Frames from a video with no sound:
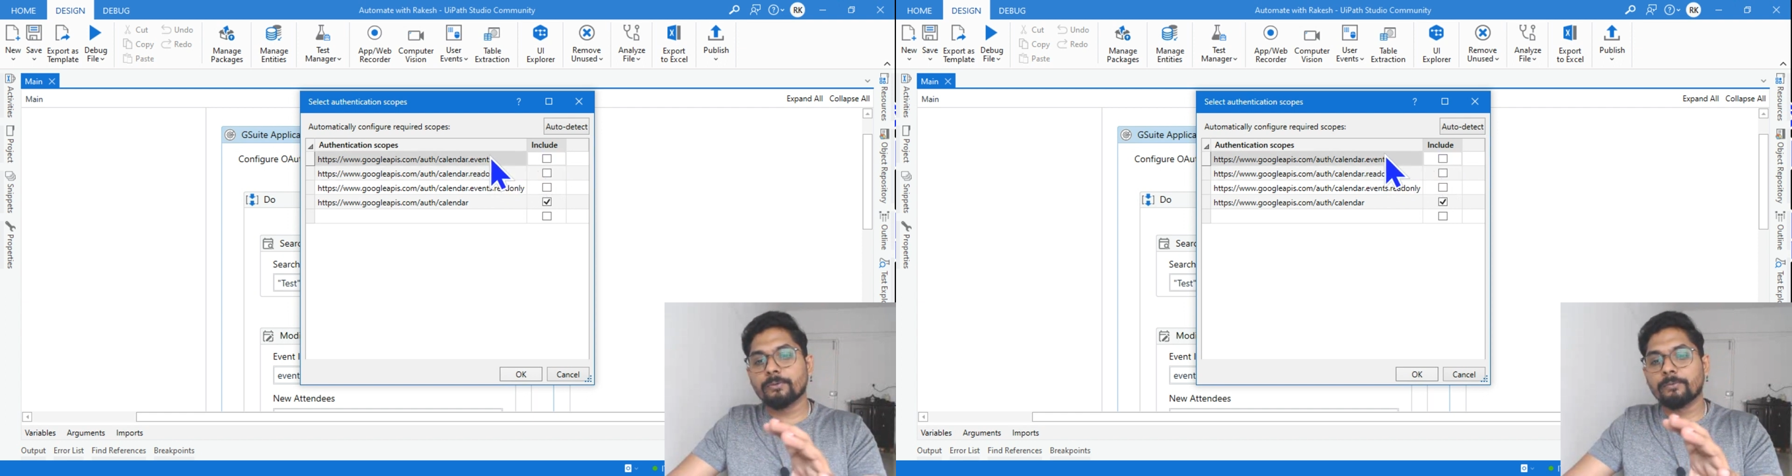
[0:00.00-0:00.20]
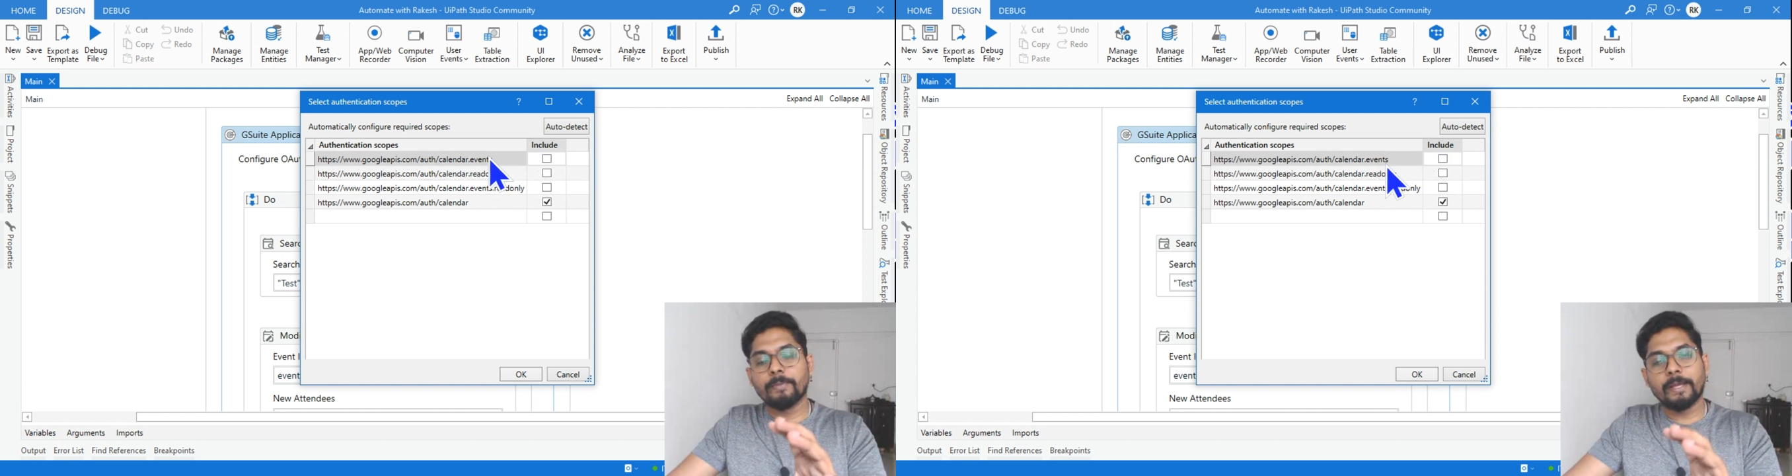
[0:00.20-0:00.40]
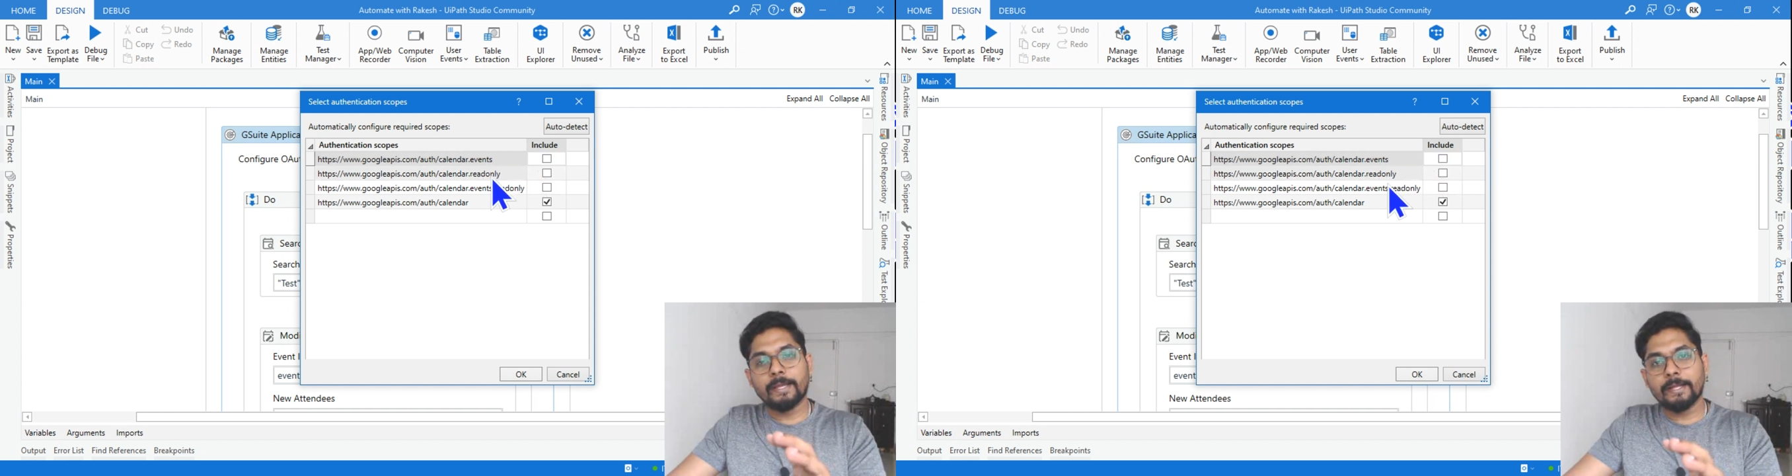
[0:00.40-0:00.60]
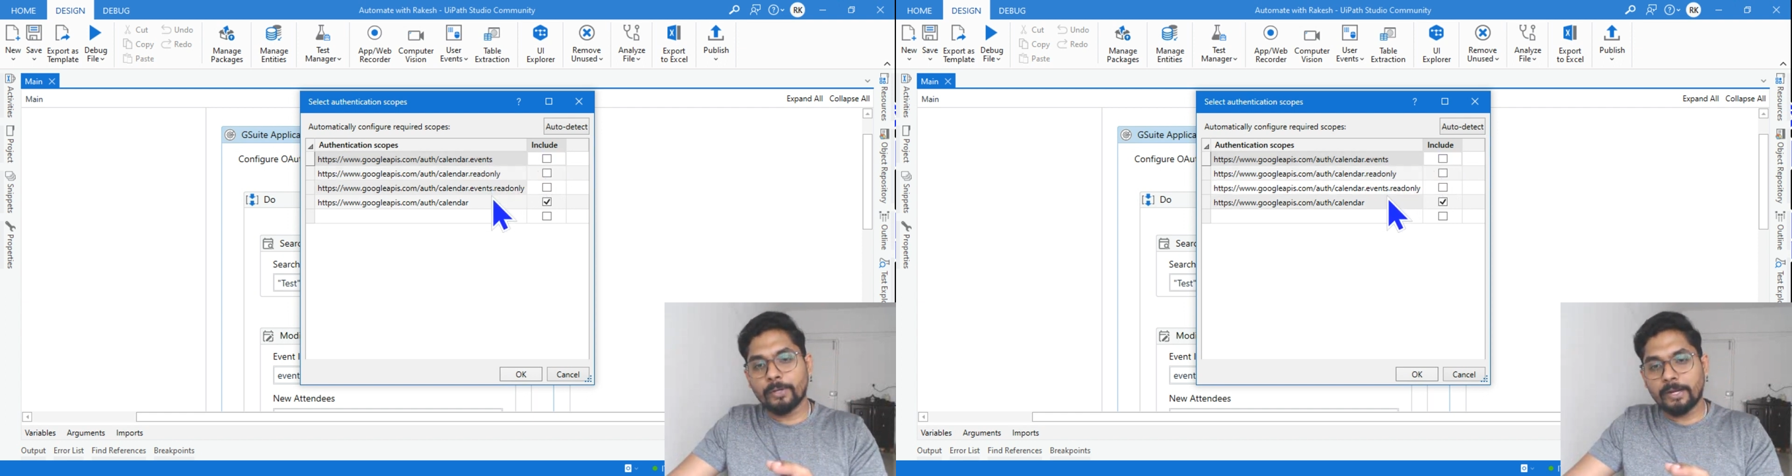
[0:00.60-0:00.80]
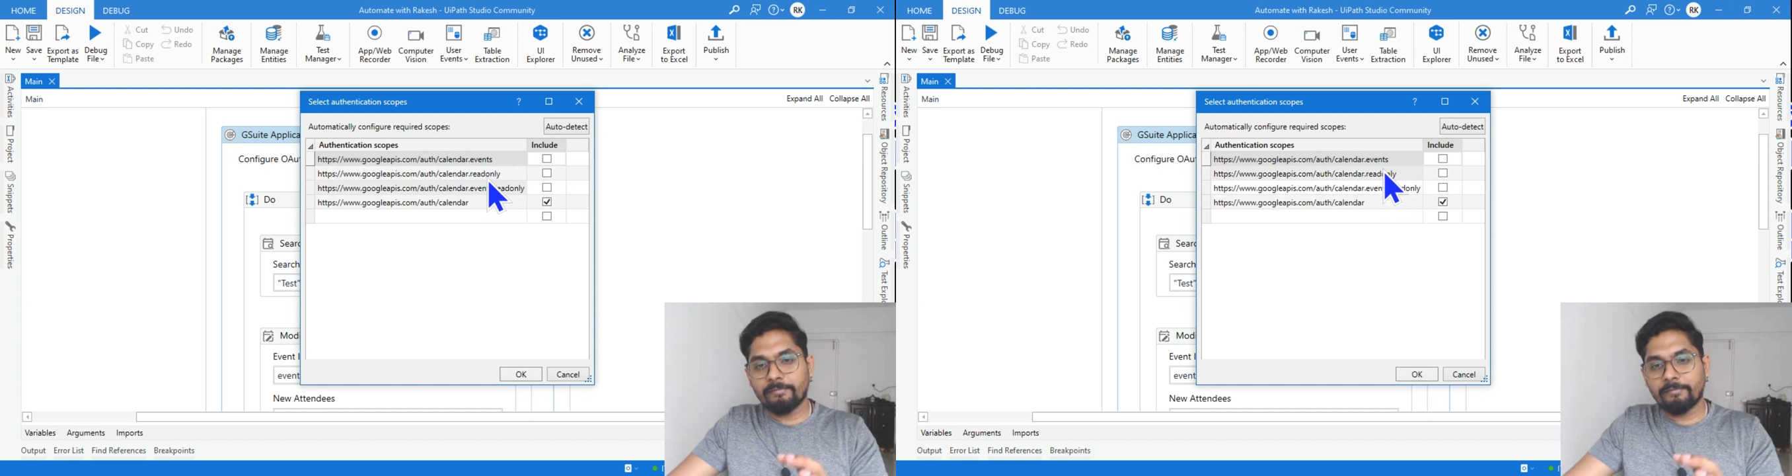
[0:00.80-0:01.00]
So again
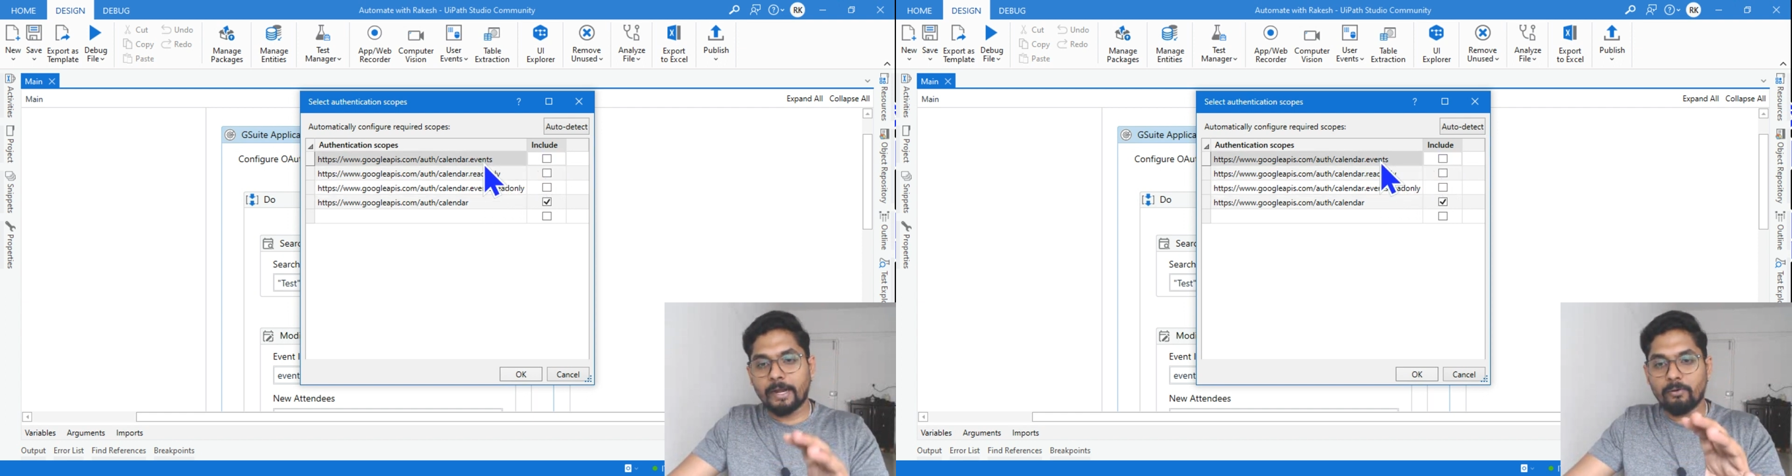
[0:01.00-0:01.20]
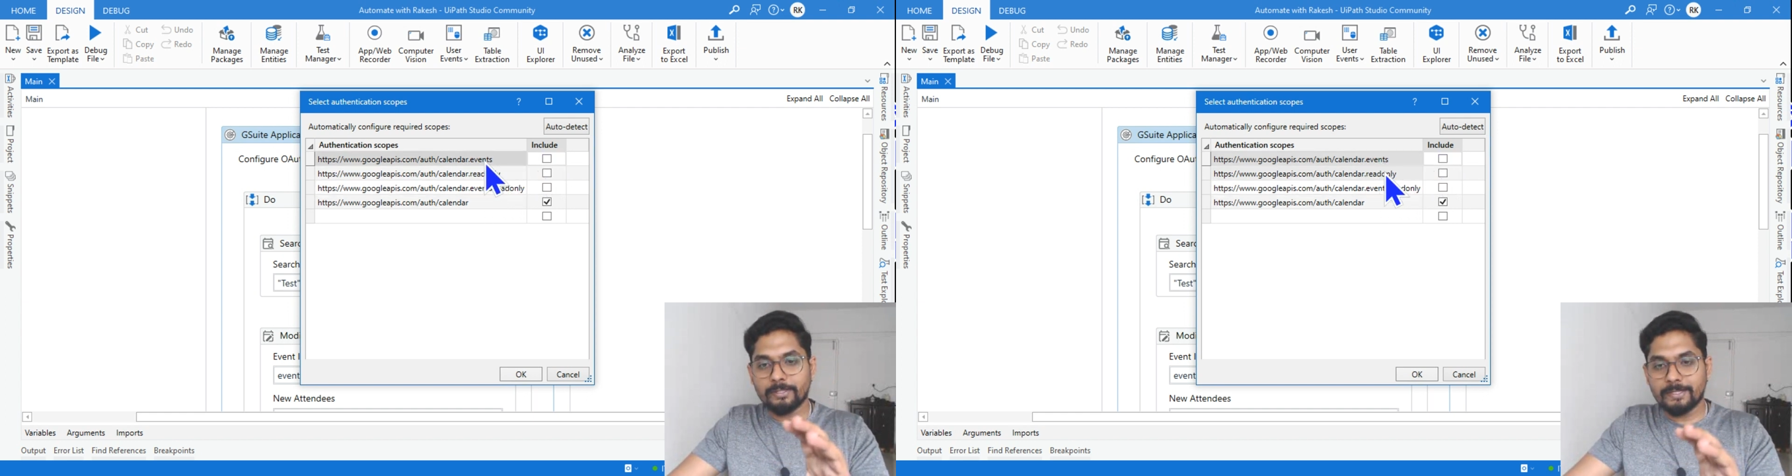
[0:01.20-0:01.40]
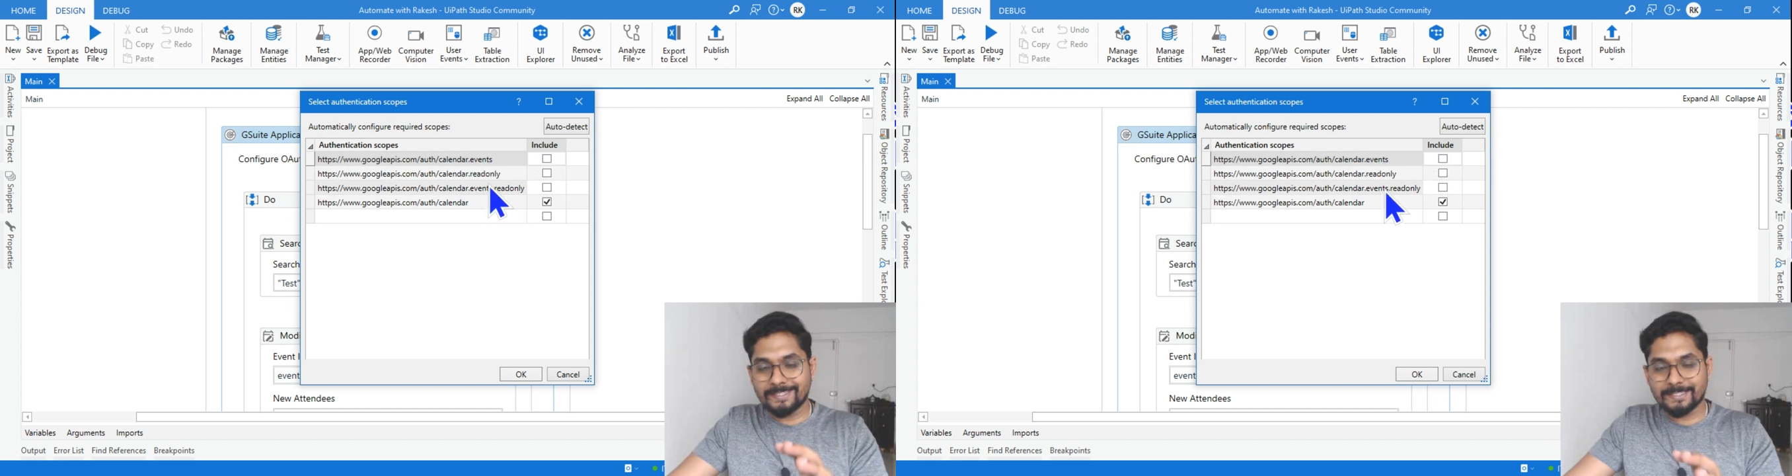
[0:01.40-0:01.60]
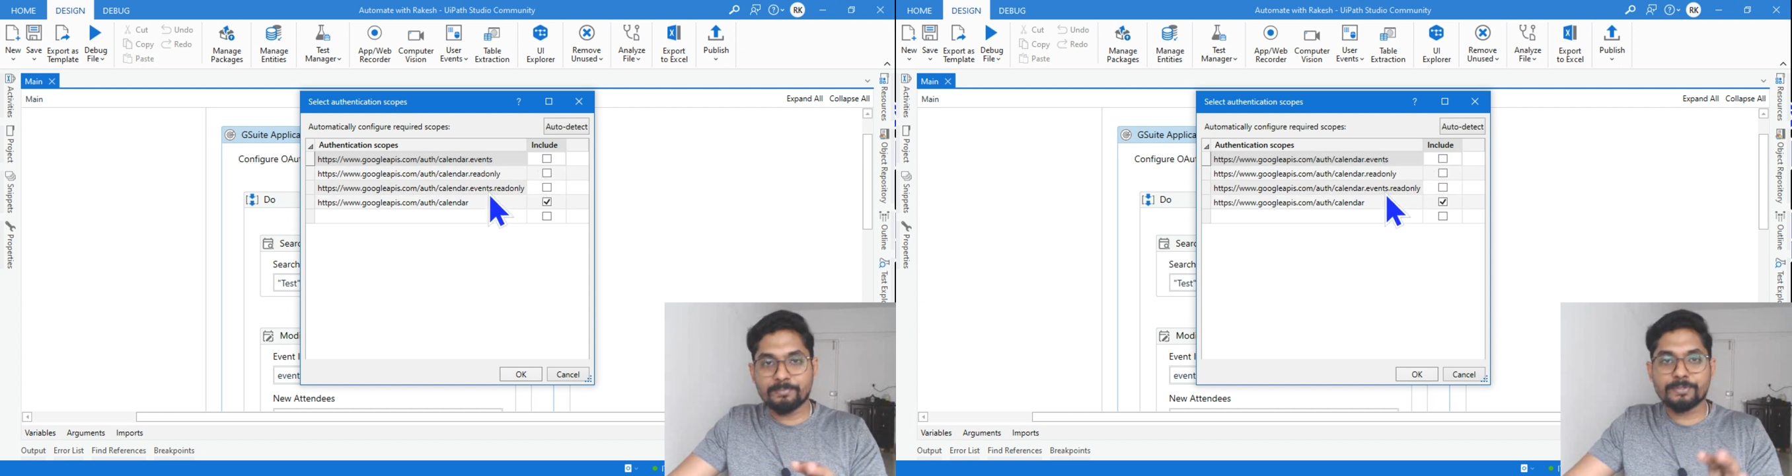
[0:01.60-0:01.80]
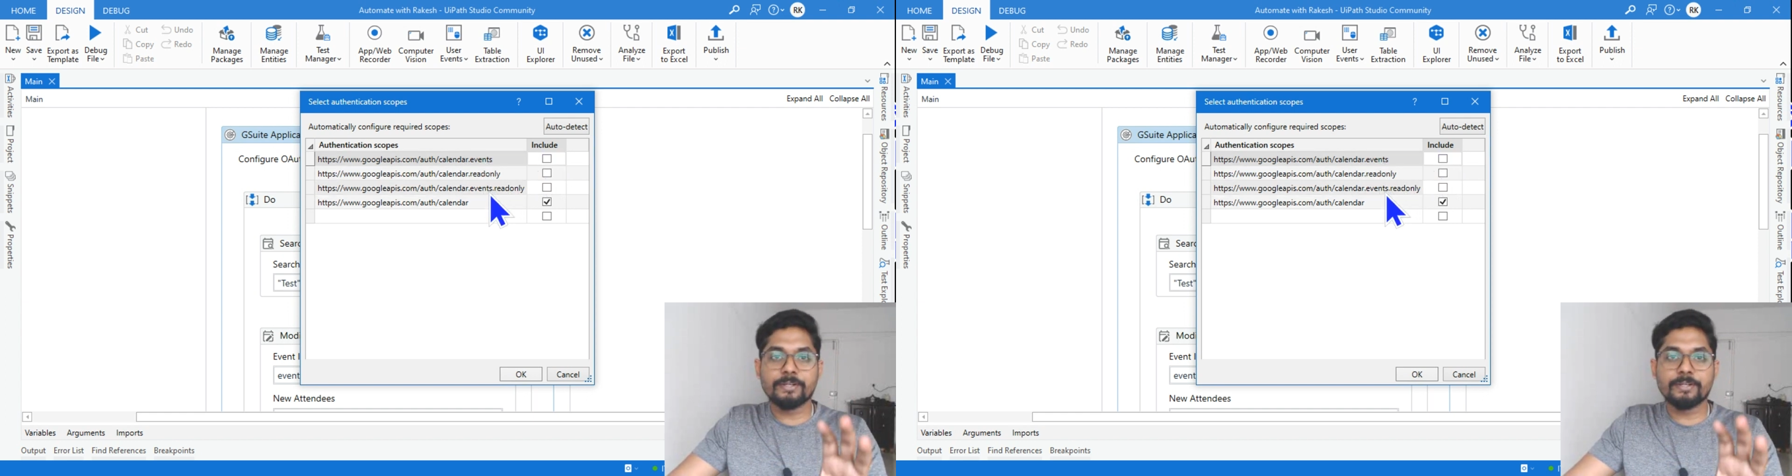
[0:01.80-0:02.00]
you can find all the
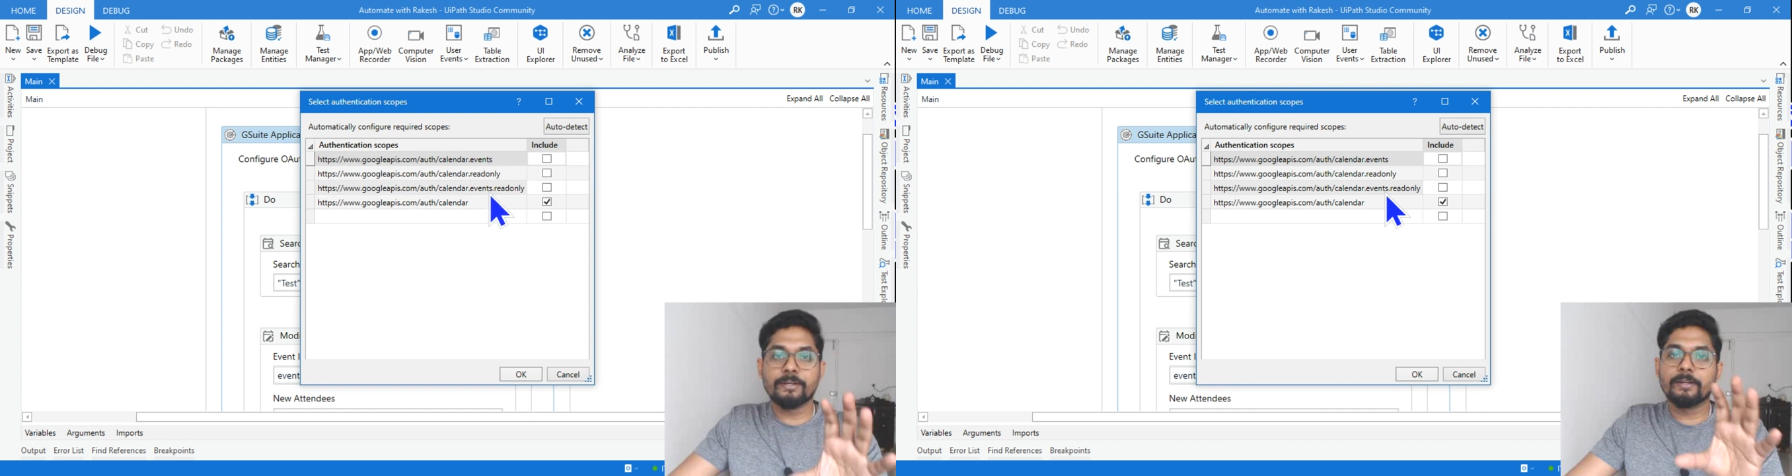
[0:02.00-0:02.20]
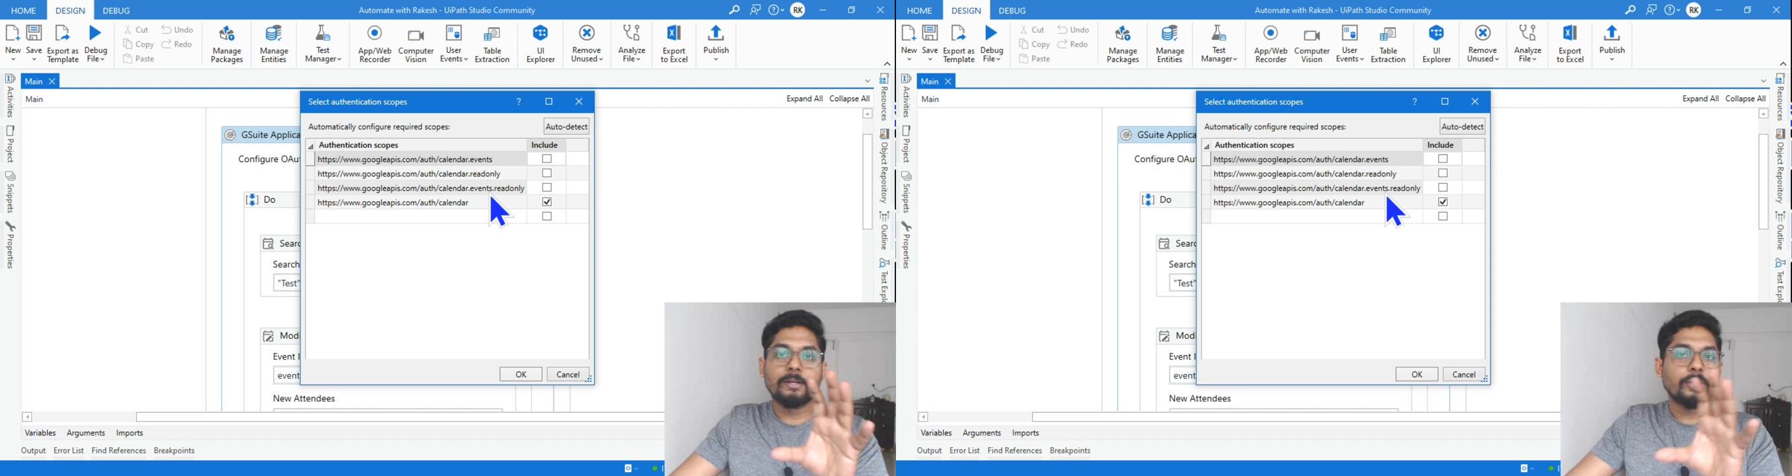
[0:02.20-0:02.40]
description in